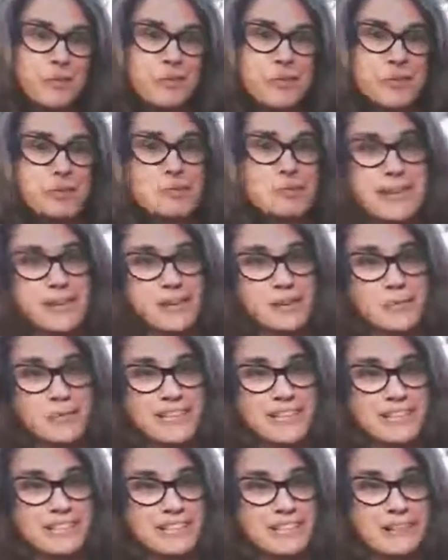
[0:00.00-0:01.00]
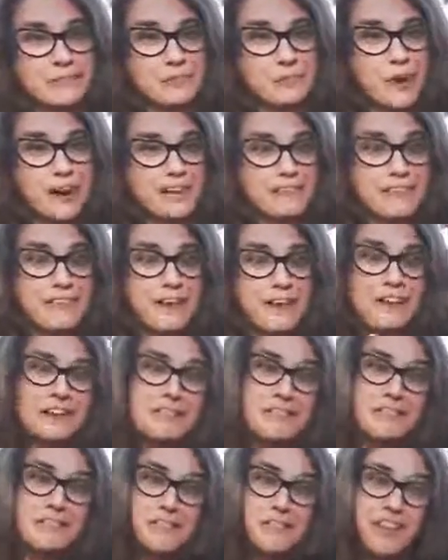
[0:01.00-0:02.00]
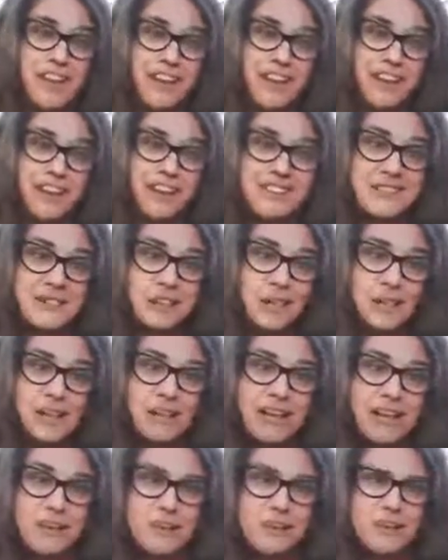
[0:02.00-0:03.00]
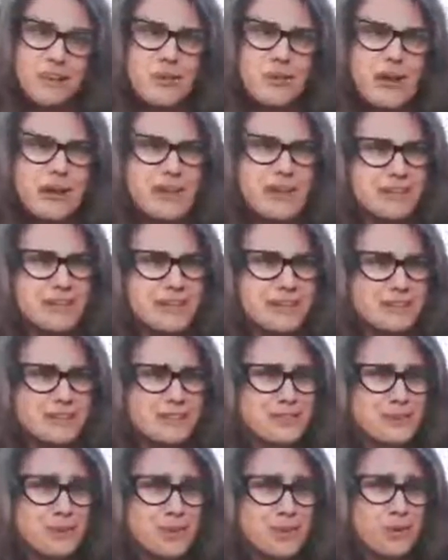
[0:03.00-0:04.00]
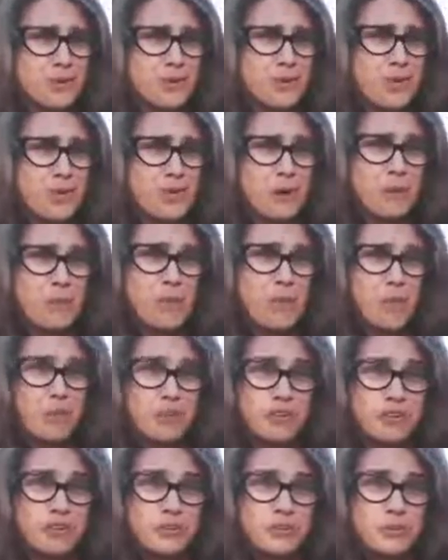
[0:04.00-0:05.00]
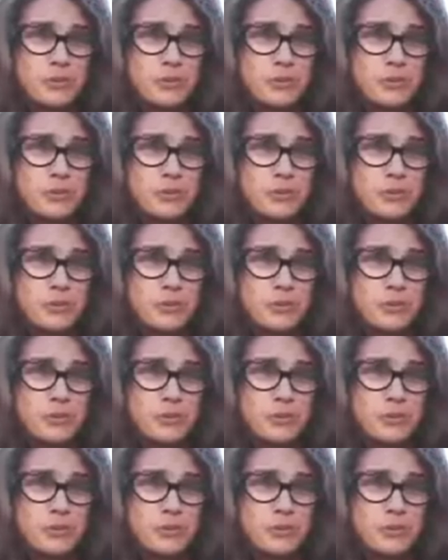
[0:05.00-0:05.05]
We may or may not have Wi-Fi. If you're like us at our house, our Wi-Fi is so poor.